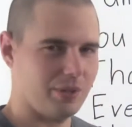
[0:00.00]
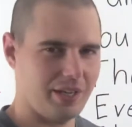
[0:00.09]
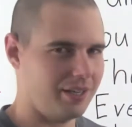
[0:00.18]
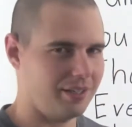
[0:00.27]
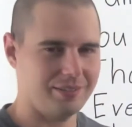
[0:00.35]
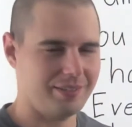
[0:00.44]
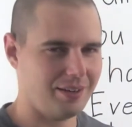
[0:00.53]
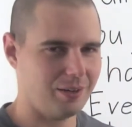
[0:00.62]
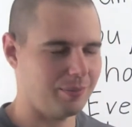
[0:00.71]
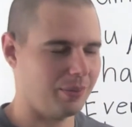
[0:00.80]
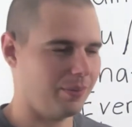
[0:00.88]
in a
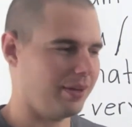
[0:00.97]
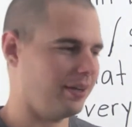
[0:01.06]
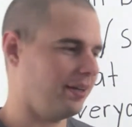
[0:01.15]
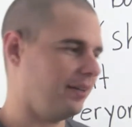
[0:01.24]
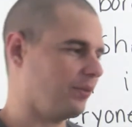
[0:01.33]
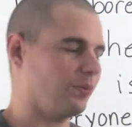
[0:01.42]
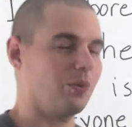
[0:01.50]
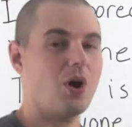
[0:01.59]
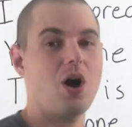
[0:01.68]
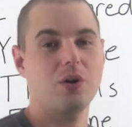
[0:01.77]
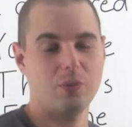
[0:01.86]
terrible way, in the
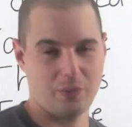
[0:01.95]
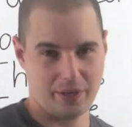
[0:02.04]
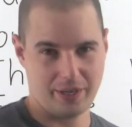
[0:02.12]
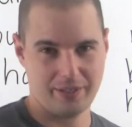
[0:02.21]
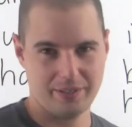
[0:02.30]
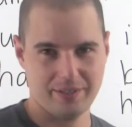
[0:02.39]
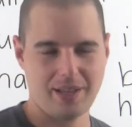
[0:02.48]
wrong way.